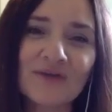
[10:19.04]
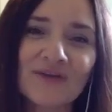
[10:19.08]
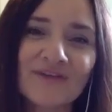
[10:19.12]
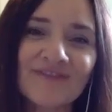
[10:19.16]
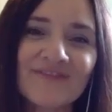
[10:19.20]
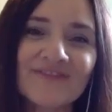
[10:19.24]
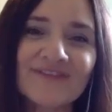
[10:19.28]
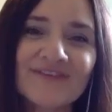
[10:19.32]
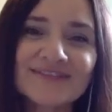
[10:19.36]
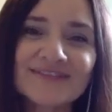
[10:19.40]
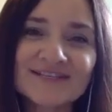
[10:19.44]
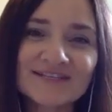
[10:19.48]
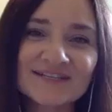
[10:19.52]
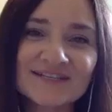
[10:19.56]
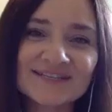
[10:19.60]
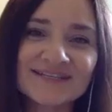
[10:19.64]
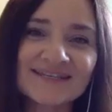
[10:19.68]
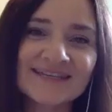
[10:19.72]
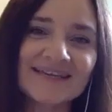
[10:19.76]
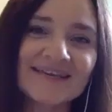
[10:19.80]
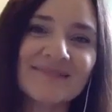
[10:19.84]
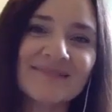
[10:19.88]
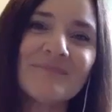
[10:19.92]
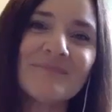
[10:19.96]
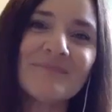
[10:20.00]
only
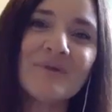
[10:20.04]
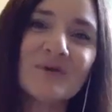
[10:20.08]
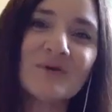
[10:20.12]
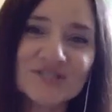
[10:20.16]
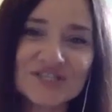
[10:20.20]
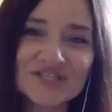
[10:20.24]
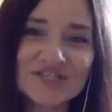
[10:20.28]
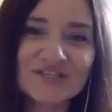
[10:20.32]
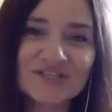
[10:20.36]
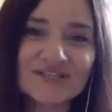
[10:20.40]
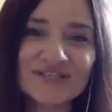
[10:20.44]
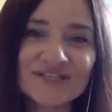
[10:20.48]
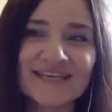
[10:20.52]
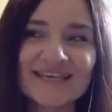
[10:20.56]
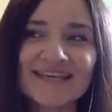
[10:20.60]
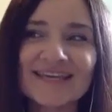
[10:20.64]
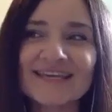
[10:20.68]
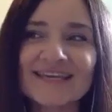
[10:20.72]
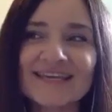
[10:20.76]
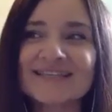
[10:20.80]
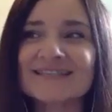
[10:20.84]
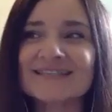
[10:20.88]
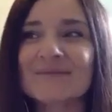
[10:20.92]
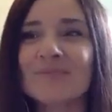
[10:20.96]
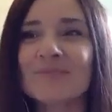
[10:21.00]
physically,
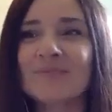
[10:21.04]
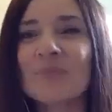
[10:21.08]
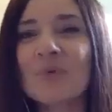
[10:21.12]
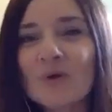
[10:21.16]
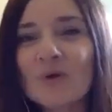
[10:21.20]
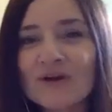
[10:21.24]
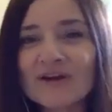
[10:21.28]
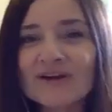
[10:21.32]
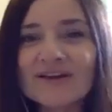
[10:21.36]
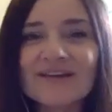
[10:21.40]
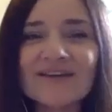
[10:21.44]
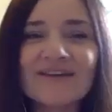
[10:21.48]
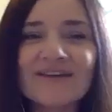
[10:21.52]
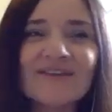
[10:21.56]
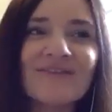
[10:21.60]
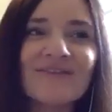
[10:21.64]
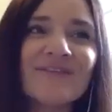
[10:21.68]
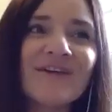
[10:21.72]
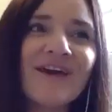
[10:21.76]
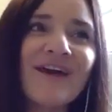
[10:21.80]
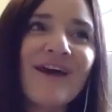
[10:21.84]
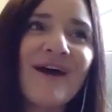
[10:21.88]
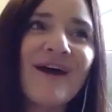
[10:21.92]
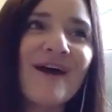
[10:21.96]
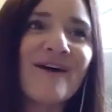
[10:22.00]
emotionally, supportive,
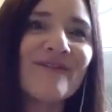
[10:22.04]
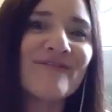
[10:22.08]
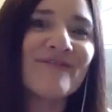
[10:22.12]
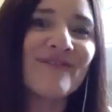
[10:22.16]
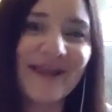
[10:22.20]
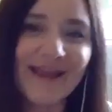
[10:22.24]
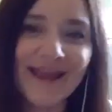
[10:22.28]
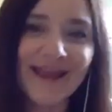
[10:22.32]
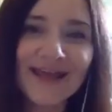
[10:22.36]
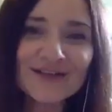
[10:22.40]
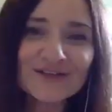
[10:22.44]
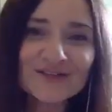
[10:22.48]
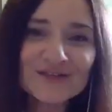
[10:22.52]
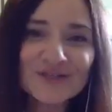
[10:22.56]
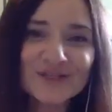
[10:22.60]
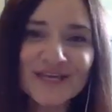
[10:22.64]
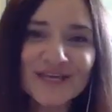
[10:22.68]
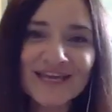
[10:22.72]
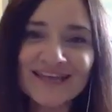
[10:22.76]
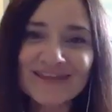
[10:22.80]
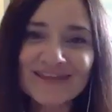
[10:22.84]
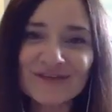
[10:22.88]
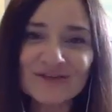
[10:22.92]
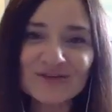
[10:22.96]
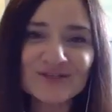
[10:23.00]

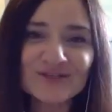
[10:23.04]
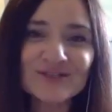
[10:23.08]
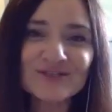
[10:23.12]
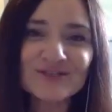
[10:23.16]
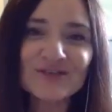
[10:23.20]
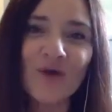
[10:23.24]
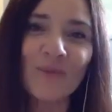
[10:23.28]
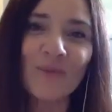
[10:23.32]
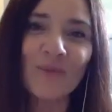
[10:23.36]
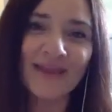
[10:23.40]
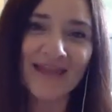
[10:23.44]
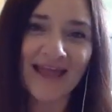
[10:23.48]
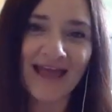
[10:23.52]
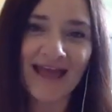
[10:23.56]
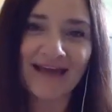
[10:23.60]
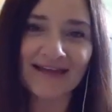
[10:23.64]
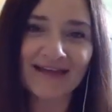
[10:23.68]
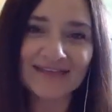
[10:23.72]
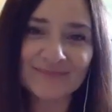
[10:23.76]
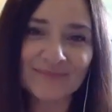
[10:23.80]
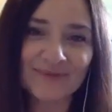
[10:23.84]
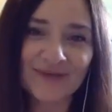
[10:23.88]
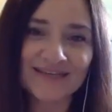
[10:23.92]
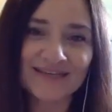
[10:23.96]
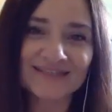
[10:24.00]
financially, there's so many
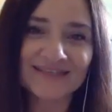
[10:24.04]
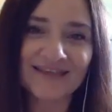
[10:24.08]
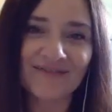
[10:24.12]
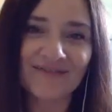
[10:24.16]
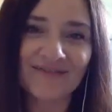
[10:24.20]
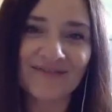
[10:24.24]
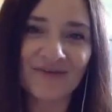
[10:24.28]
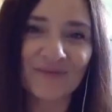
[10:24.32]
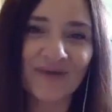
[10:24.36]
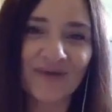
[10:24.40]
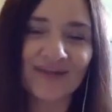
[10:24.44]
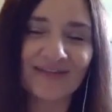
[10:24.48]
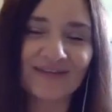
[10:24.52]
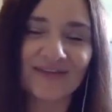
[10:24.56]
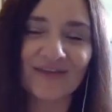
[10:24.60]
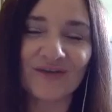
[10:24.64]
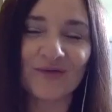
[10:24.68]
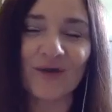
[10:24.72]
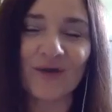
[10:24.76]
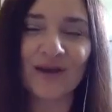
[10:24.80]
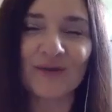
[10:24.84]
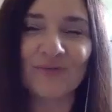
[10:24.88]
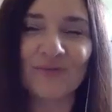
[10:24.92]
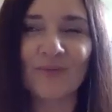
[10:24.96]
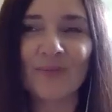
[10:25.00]
aspects of it, right, that you
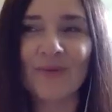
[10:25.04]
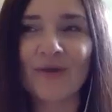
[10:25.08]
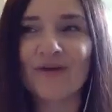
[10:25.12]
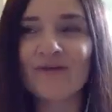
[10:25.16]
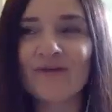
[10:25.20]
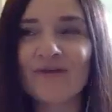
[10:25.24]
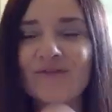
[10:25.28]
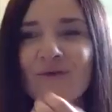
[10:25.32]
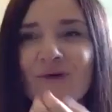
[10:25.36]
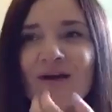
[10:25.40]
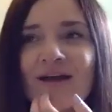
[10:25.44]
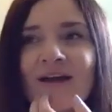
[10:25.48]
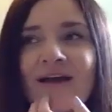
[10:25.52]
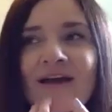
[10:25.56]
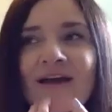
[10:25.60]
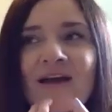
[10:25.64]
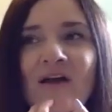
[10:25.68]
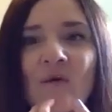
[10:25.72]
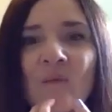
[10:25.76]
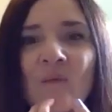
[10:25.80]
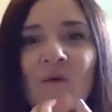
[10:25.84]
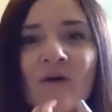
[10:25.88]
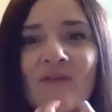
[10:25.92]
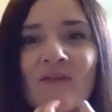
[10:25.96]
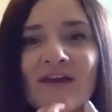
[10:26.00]
want to prepare for.
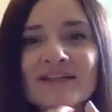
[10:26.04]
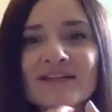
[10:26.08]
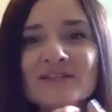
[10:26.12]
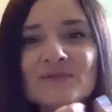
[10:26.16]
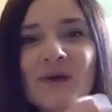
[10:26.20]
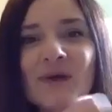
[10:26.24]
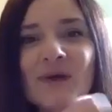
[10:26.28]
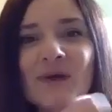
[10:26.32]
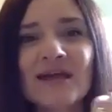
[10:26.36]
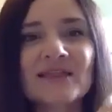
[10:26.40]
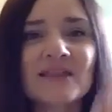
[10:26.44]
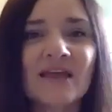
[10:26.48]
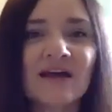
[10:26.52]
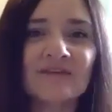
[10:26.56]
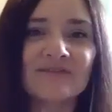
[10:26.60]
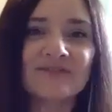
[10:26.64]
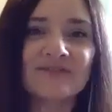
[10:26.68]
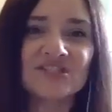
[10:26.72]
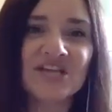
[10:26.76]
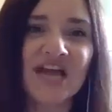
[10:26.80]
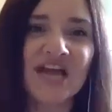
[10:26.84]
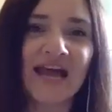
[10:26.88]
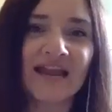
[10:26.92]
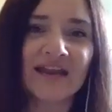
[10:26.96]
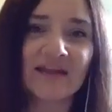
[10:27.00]
Well, that's why I love
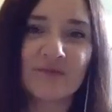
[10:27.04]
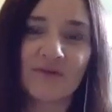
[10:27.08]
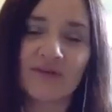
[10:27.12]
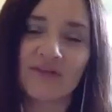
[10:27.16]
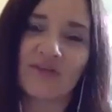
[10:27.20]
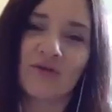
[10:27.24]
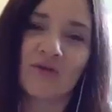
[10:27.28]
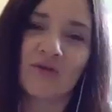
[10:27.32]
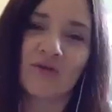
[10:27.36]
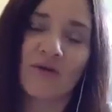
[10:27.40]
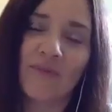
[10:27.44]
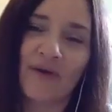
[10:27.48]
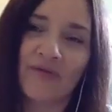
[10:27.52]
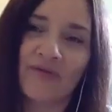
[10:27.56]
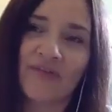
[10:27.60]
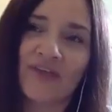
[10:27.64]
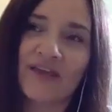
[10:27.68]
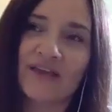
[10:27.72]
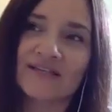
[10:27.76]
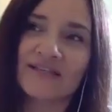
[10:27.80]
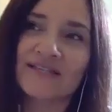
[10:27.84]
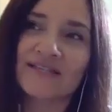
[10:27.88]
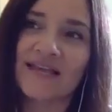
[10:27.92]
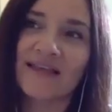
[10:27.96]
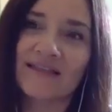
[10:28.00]
chatting with you about
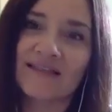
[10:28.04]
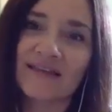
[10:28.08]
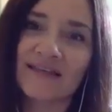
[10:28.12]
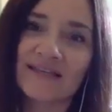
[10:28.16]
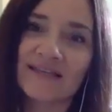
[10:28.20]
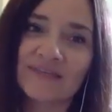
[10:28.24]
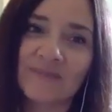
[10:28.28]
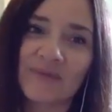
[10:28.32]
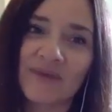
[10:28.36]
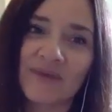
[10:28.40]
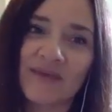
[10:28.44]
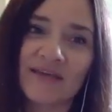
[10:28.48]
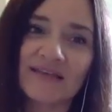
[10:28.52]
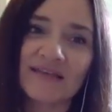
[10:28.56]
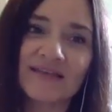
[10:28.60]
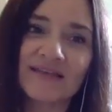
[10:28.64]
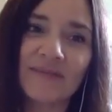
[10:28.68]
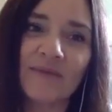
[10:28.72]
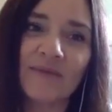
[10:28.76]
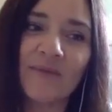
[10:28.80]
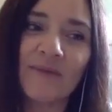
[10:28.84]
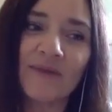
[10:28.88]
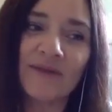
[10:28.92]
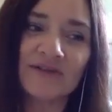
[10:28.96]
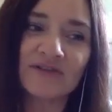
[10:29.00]
things like this, because
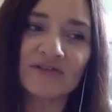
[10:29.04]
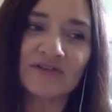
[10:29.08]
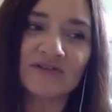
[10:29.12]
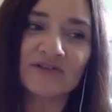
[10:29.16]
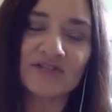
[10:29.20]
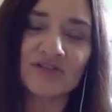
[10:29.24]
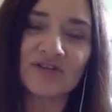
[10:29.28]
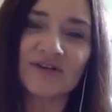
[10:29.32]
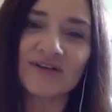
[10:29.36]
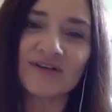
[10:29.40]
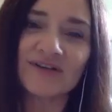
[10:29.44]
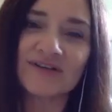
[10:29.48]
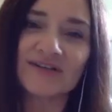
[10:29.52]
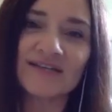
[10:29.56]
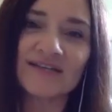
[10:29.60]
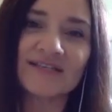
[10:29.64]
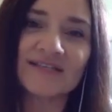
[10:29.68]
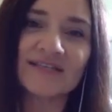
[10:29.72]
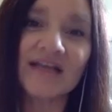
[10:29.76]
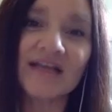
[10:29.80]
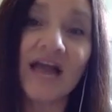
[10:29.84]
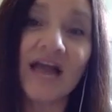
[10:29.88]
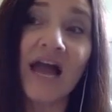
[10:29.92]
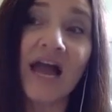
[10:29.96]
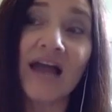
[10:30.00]
supplemental insurance
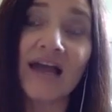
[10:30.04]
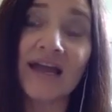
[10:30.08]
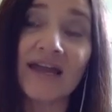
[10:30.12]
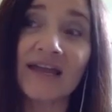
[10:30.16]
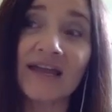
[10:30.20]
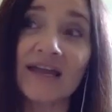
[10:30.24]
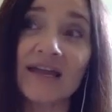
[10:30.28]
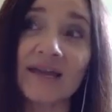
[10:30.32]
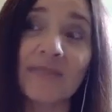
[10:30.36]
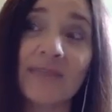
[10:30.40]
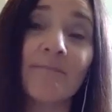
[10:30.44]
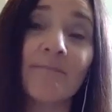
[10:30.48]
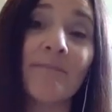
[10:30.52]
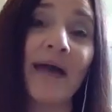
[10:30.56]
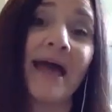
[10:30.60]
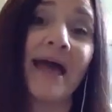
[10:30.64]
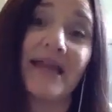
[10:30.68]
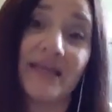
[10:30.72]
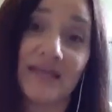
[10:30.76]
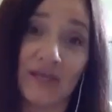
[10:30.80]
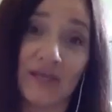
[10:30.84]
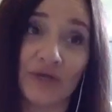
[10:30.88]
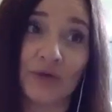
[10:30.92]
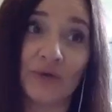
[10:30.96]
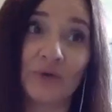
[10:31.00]
is, I can
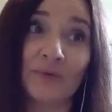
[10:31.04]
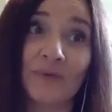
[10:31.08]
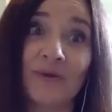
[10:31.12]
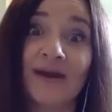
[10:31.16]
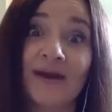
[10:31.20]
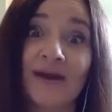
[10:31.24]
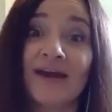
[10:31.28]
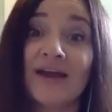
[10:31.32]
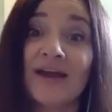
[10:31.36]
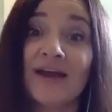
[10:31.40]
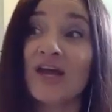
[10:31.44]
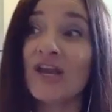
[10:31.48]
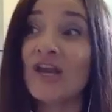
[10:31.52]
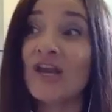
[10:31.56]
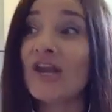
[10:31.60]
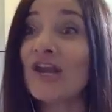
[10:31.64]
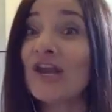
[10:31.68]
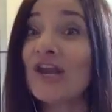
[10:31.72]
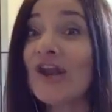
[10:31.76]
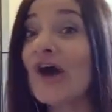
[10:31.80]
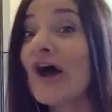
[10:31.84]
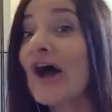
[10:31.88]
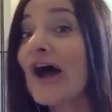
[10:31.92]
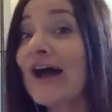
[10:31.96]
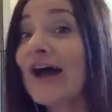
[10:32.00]
bet you,
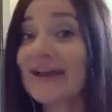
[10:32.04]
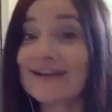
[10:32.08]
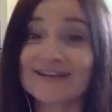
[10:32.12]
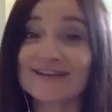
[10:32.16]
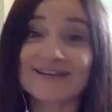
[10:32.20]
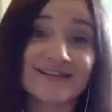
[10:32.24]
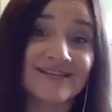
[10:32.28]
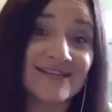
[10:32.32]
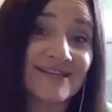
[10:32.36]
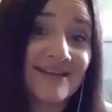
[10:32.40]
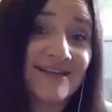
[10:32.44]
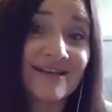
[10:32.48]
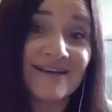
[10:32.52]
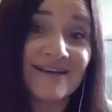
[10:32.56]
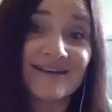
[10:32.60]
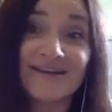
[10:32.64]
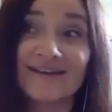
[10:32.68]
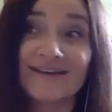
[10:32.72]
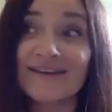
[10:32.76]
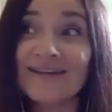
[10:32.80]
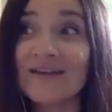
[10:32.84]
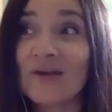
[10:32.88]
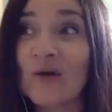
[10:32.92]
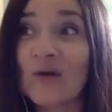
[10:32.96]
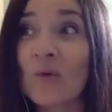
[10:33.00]
not,
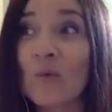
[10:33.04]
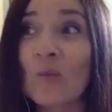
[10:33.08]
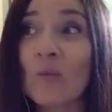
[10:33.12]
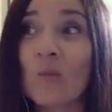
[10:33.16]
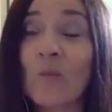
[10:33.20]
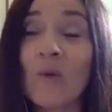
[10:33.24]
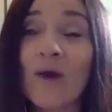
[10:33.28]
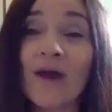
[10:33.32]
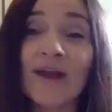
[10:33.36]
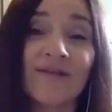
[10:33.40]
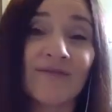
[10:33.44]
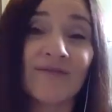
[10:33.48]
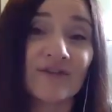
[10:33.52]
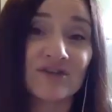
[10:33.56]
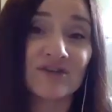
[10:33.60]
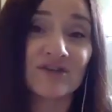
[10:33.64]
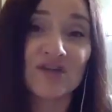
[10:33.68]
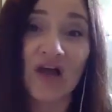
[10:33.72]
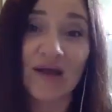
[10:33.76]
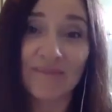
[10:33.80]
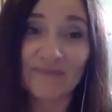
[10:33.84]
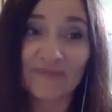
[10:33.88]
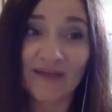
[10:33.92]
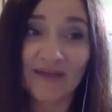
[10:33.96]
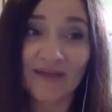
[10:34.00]
one of the
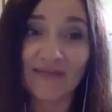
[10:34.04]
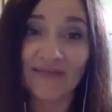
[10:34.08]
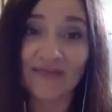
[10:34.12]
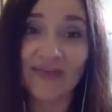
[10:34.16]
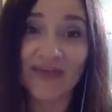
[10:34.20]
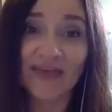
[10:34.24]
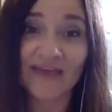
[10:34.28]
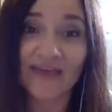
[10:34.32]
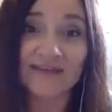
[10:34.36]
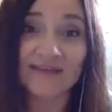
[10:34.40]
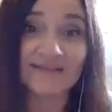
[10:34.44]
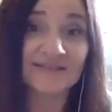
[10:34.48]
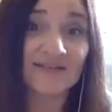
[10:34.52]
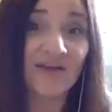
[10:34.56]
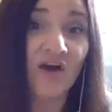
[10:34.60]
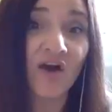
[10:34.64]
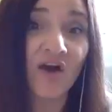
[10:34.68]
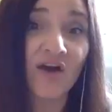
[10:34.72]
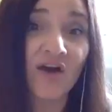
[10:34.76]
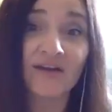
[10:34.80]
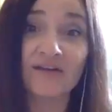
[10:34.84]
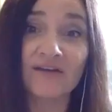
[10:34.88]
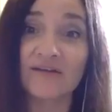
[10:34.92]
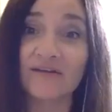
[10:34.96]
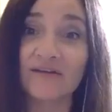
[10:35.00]
top 10 things
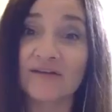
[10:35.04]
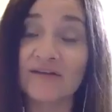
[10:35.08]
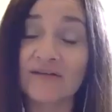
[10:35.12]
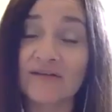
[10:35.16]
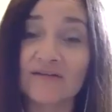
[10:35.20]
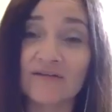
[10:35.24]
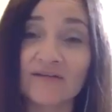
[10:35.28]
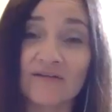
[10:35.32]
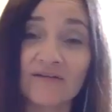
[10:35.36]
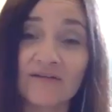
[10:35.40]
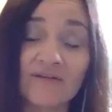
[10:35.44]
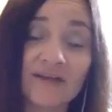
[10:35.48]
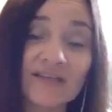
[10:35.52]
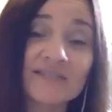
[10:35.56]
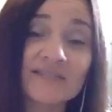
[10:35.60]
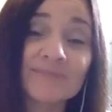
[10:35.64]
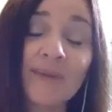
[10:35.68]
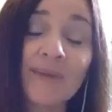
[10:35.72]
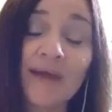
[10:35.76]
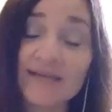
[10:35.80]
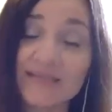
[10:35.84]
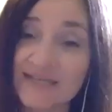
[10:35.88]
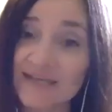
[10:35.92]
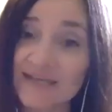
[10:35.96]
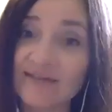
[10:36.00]
on
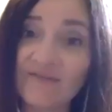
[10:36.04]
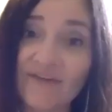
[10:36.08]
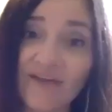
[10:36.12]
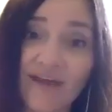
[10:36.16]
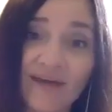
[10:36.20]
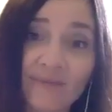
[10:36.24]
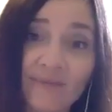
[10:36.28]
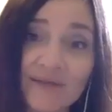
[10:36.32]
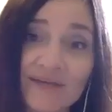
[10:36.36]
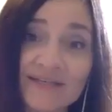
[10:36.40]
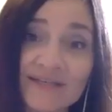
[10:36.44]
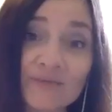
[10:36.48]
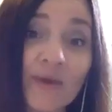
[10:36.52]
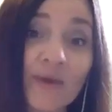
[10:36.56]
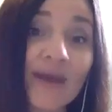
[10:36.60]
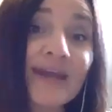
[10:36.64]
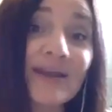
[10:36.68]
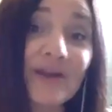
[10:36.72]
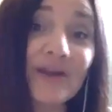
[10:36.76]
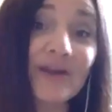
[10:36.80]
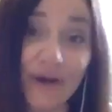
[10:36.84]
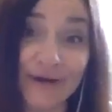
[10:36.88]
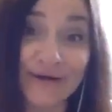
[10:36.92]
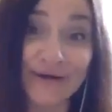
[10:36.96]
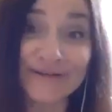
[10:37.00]
expecting families'
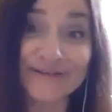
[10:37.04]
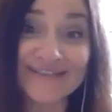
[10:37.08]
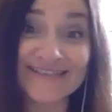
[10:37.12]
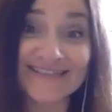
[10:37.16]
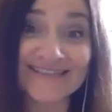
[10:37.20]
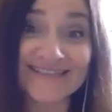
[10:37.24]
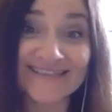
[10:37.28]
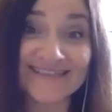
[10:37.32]
radars.